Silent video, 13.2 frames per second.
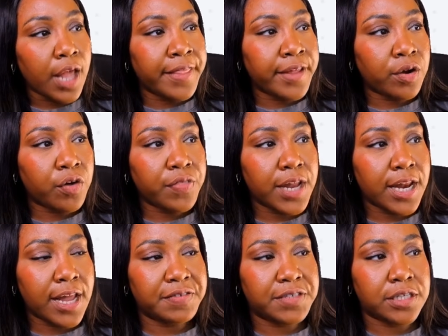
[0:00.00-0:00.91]
And then on the
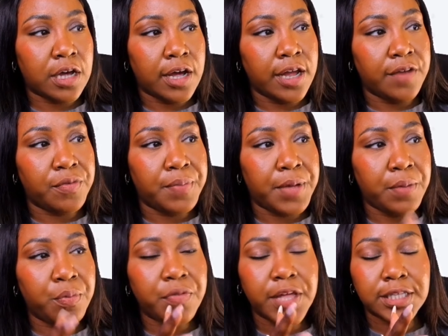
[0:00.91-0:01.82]
left side, for
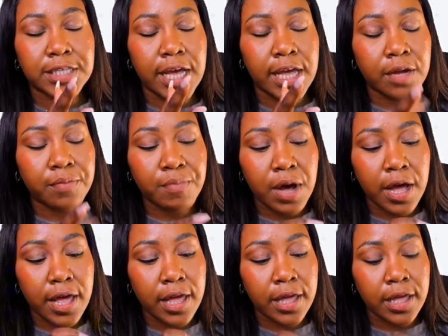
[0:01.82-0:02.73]
people that take
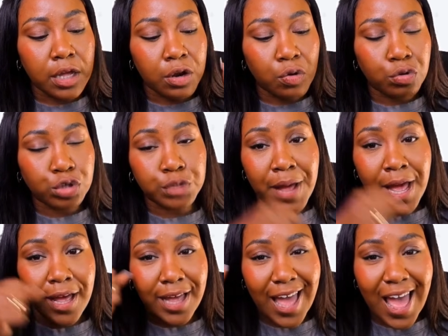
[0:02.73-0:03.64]
my launch
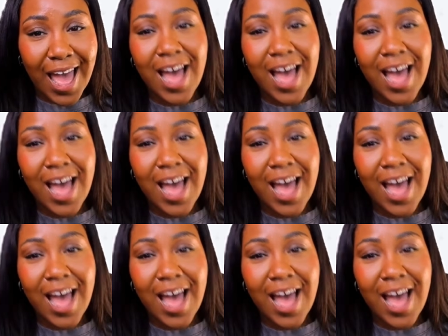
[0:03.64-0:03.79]
pack